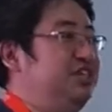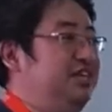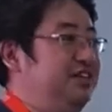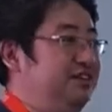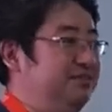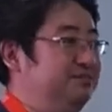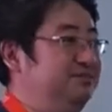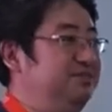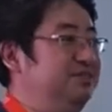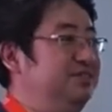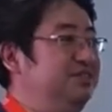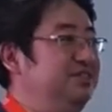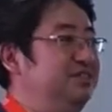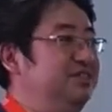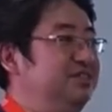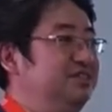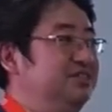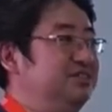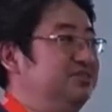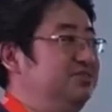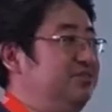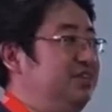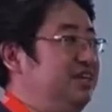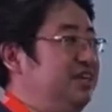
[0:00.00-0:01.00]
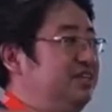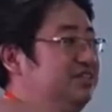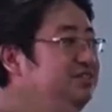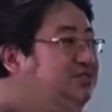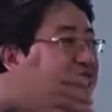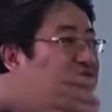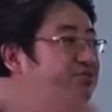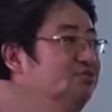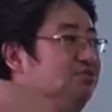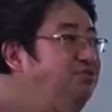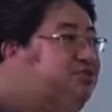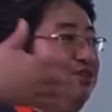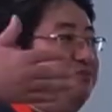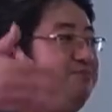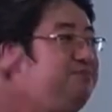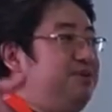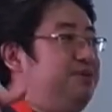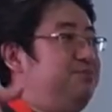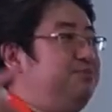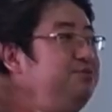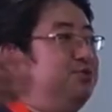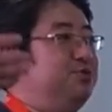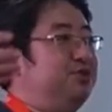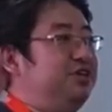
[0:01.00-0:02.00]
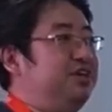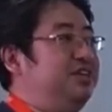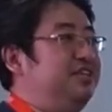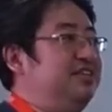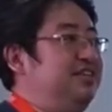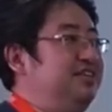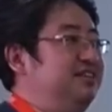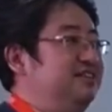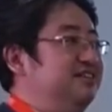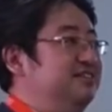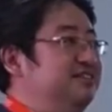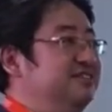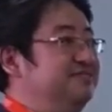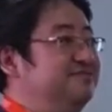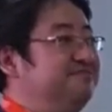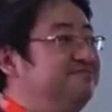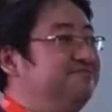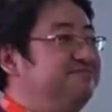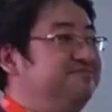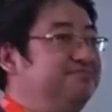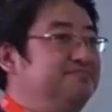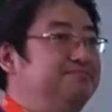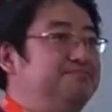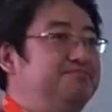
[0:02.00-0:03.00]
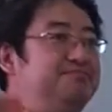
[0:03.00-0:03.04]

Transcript: So that all the people are getting better.